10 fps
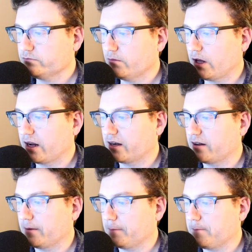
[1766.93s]

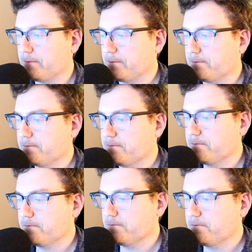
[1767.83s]
And
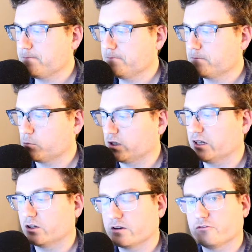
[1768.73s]
really
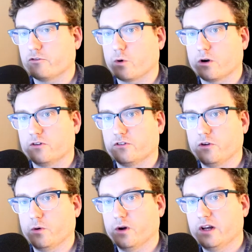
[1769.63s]
looking forward
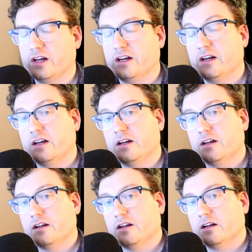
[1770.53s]
to
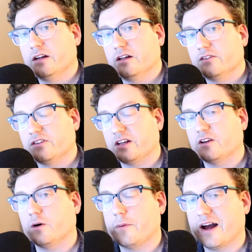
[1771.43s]
seeing
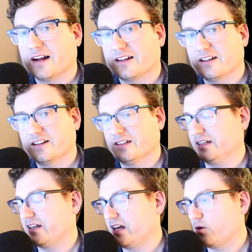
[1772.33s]
y'all back in
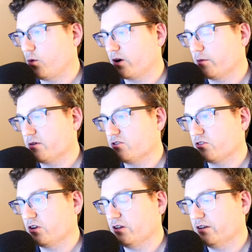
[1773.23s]
King, Warrior,
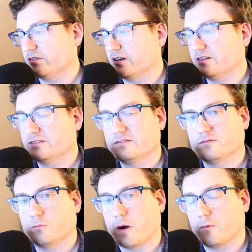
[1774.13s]
Magician, Lover
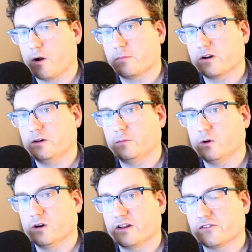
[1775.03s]
by Robert L.
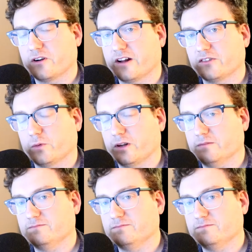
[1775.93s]
Moore. That's our next one.